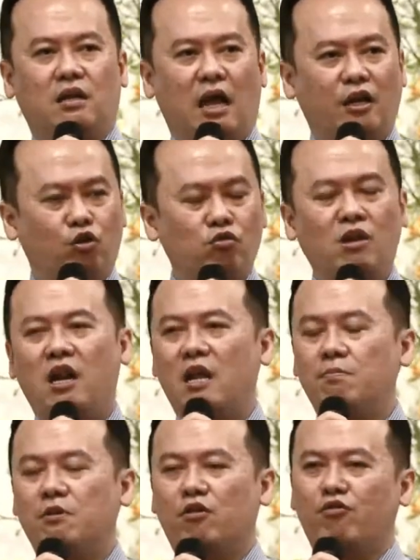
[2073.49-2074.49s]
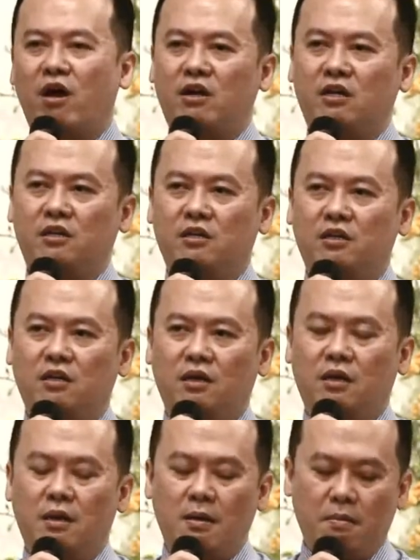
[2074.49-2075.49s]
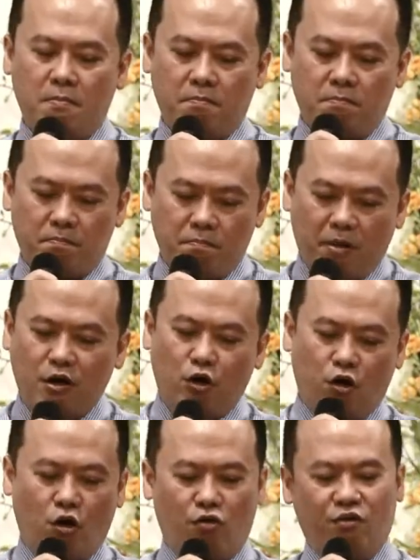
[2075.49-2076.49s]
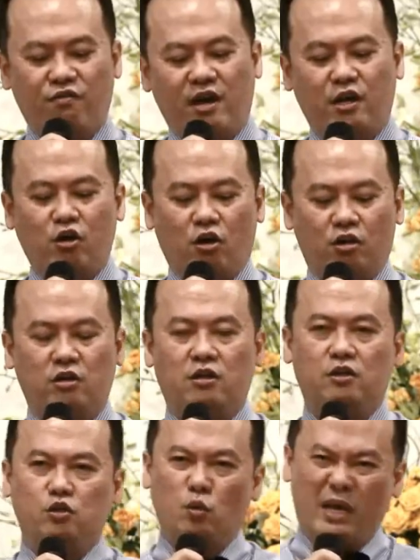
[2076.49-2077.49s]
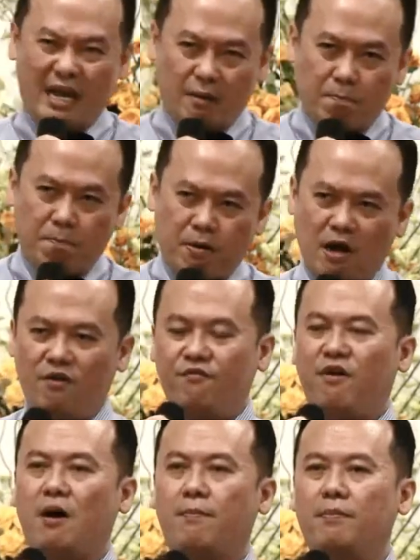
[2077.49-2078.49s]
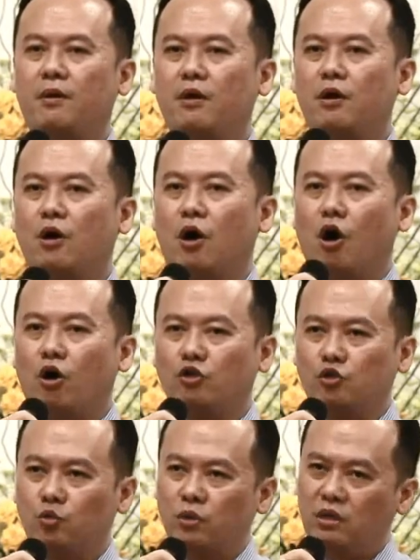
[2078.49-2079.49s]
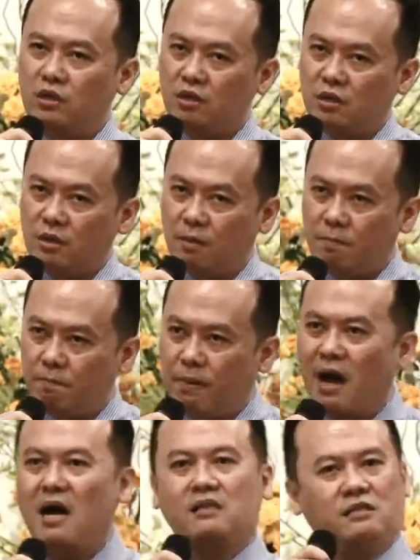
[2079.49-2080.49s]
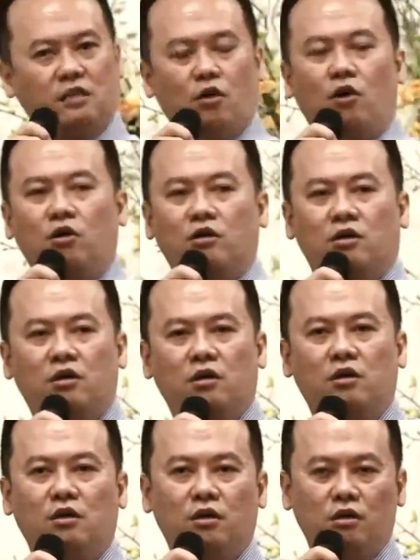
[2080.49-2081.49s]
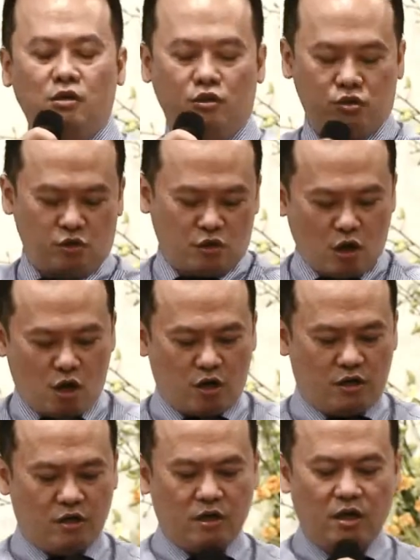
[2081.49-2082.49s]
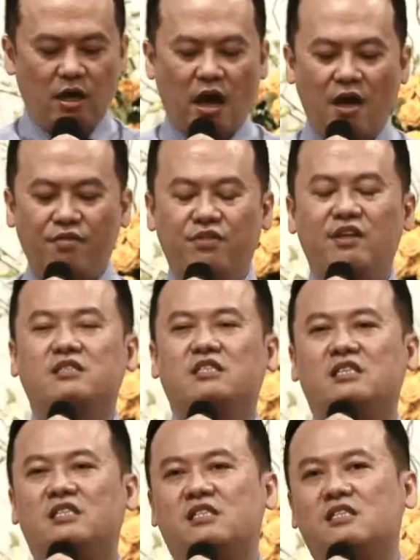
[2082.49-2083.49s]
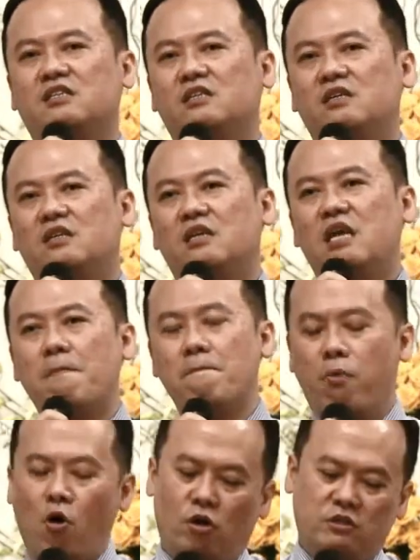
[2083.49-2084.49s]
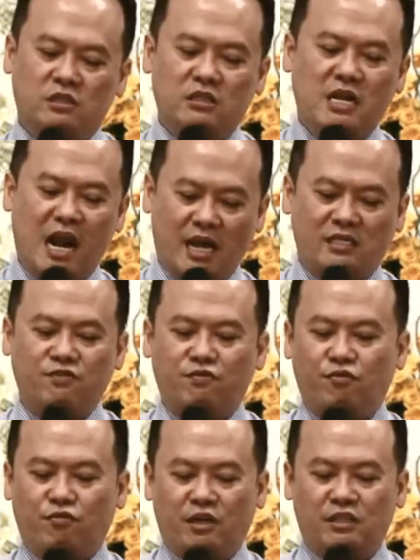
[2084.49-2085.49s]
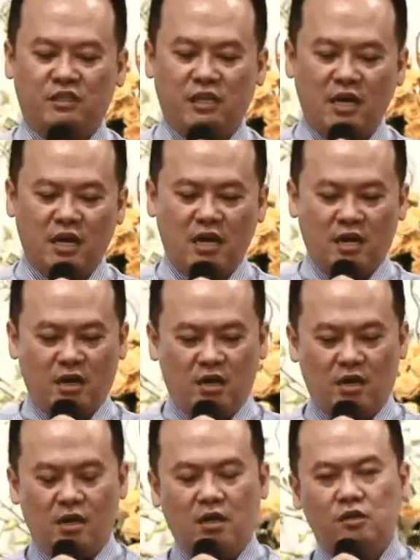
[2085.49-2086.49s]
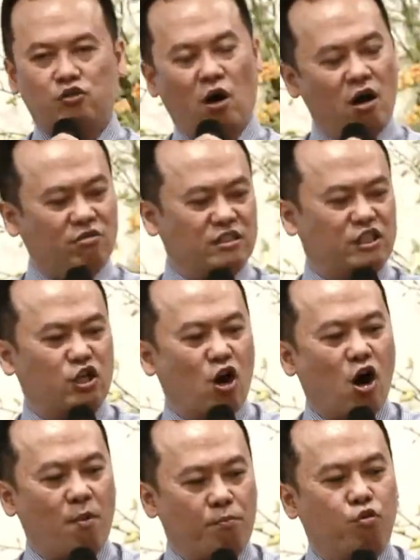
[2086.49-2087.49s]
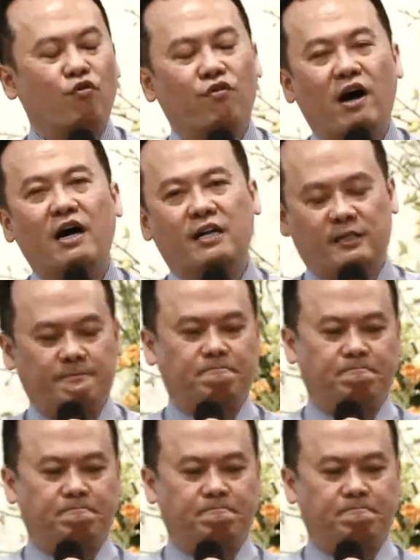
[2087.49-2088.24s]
and don't claim the credit, but glorify God? Do we get puffed up or do we pass it on to God? And this is important lesson for us. So how does God provide?